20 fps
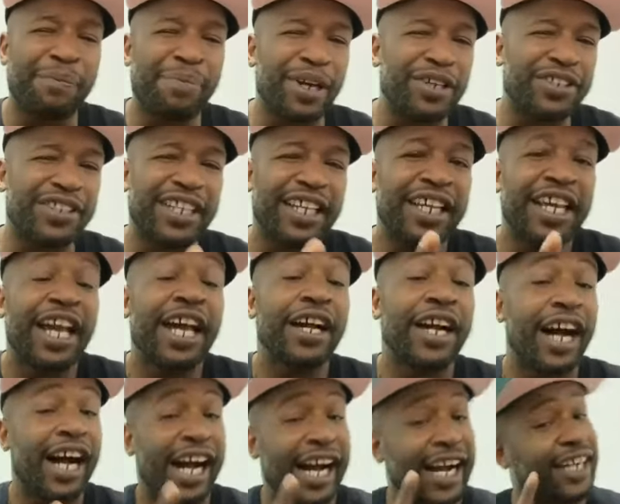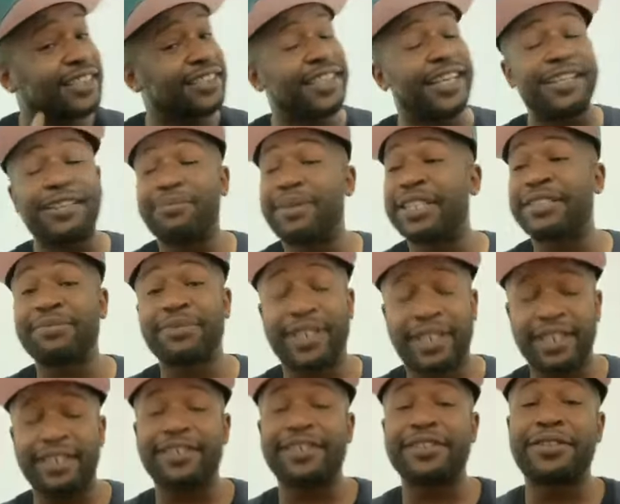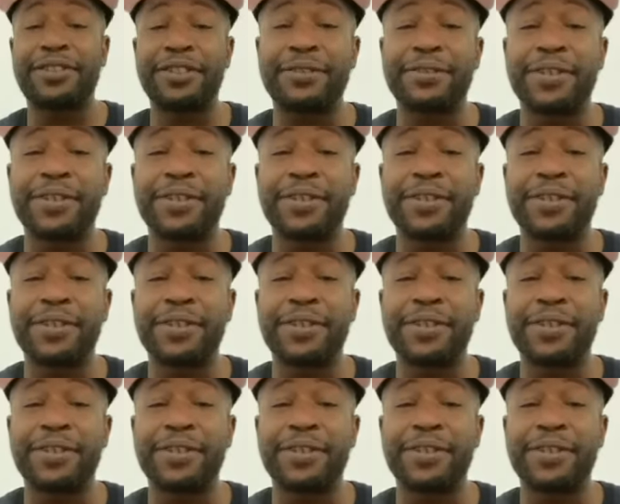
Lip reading: person that I could tell you about some killing too.